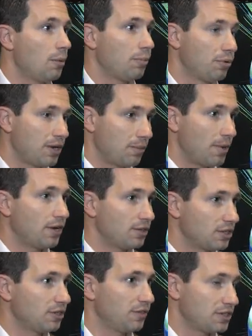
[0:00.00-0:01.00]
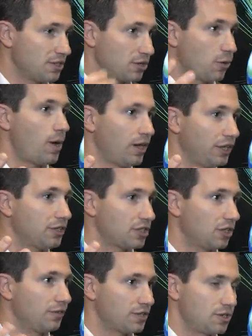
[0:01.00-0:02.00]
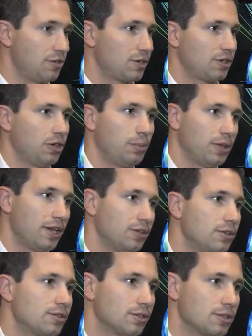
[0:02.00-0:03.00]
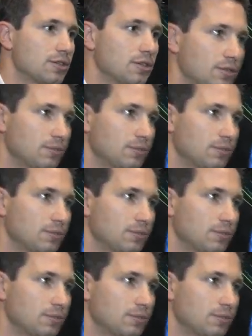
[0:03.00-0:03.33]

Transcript: bring better services, quality of service to their global end users.